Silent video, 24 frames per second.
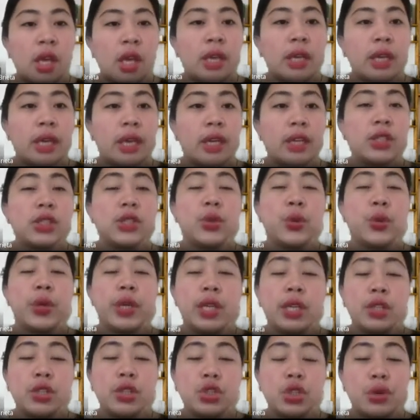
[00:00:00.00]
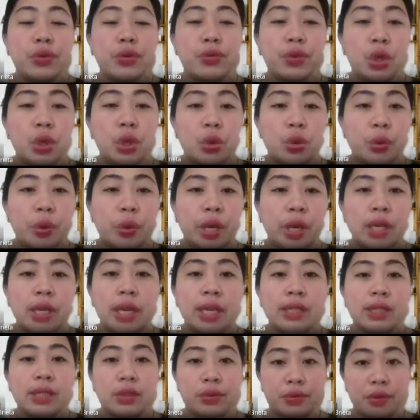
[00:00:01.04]
So interviewing has a
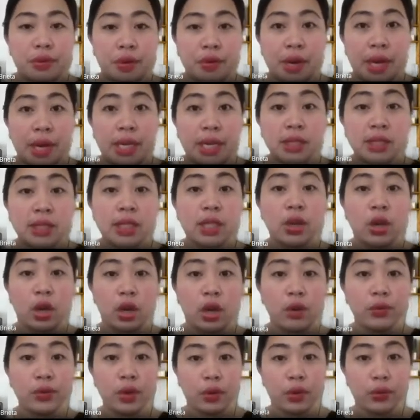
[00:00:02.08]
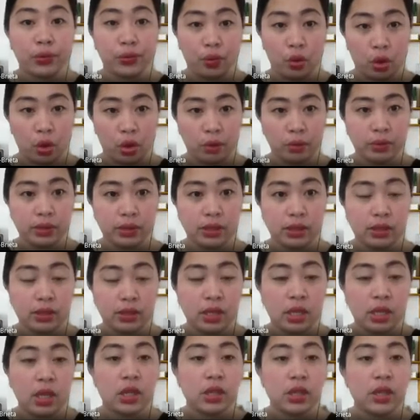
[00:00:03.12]
variety of forms.
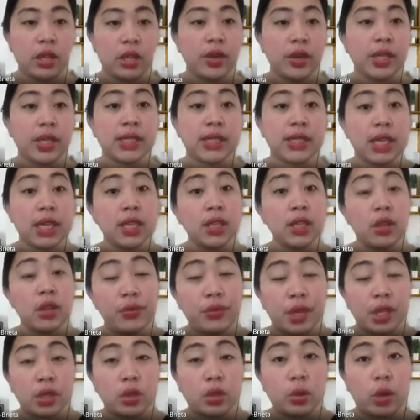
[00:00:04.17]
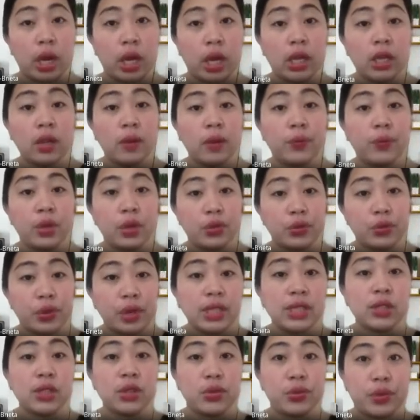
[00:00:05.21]
There is individual,
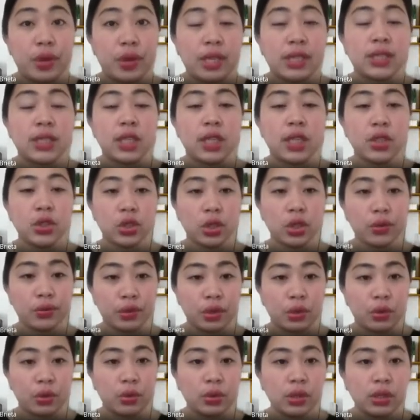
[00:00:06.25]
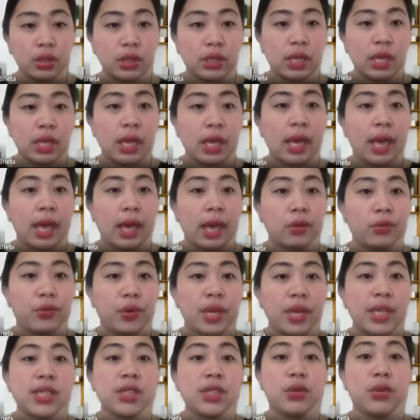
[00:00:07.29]
face-to-face interviews, and
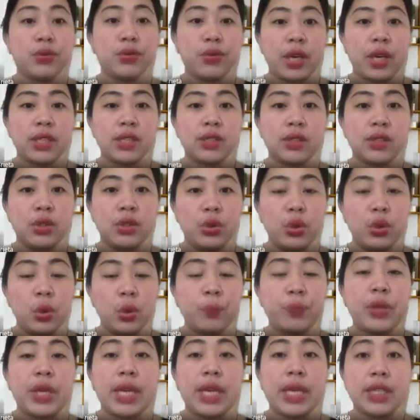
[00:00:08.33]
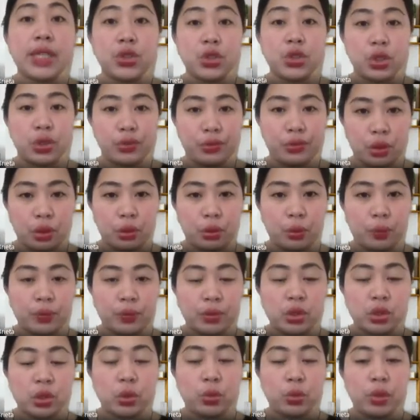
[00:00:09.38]
face-to-face group interview. So
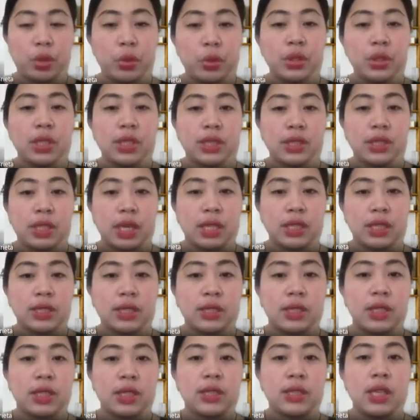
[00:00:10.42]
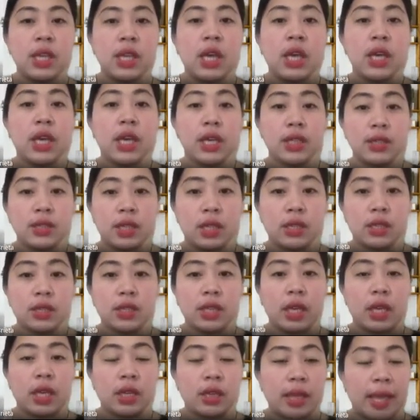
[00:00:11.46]
we will discuss this in detail
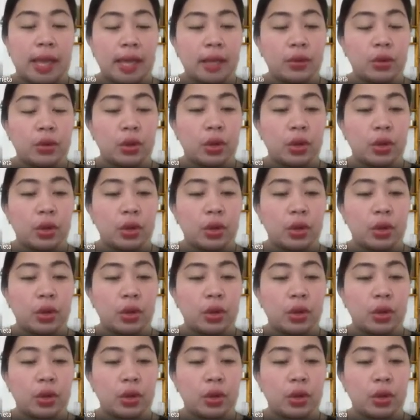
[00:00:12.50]
later.